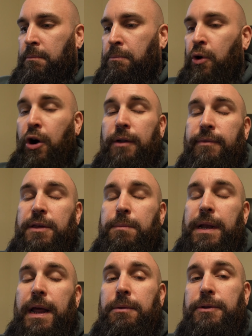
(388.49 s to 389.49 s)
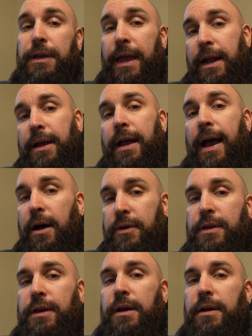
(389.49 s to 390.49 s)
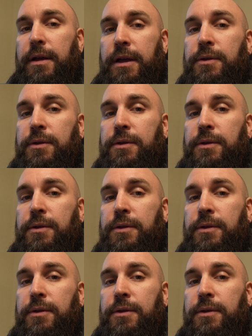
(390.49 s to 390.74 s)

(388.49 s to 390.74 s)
Part of us being able to get a house here